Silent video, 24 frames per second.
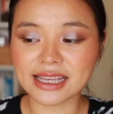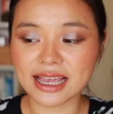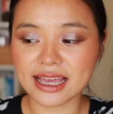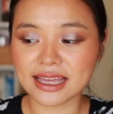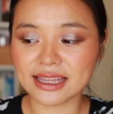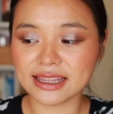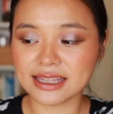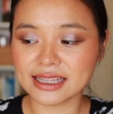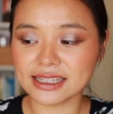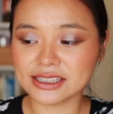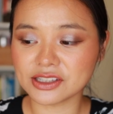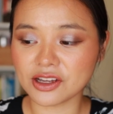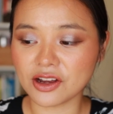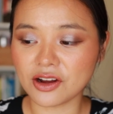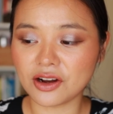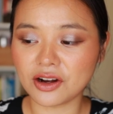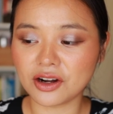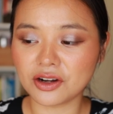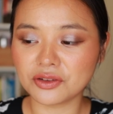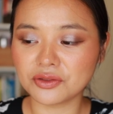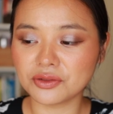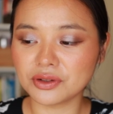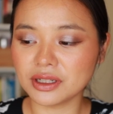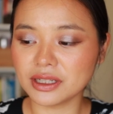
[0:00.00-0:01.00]
And these
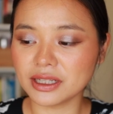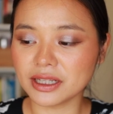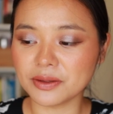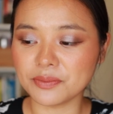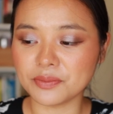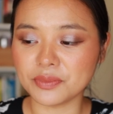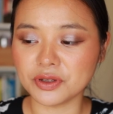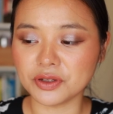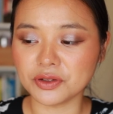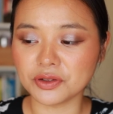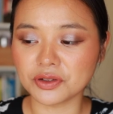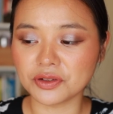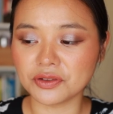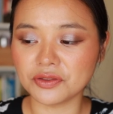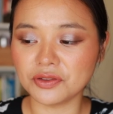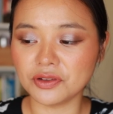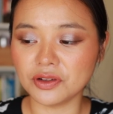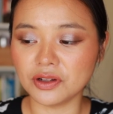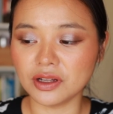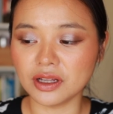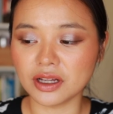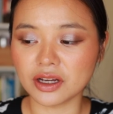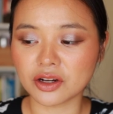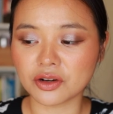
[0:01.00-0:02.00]
are really
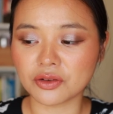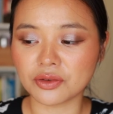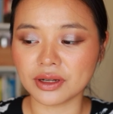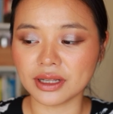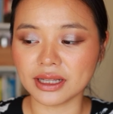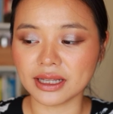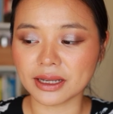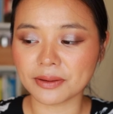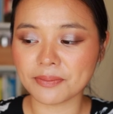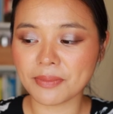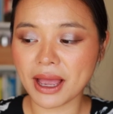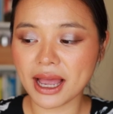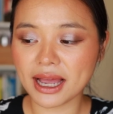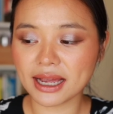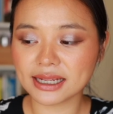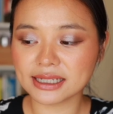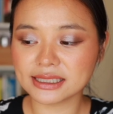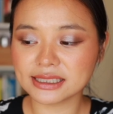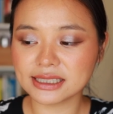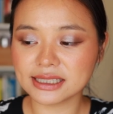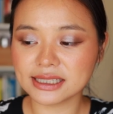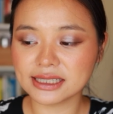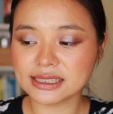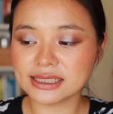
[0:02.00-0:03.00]
beautiful acrylic
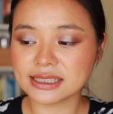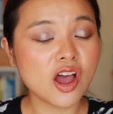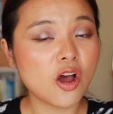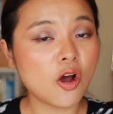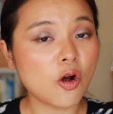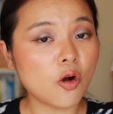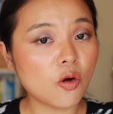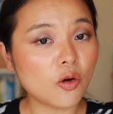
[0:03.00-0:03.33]
packages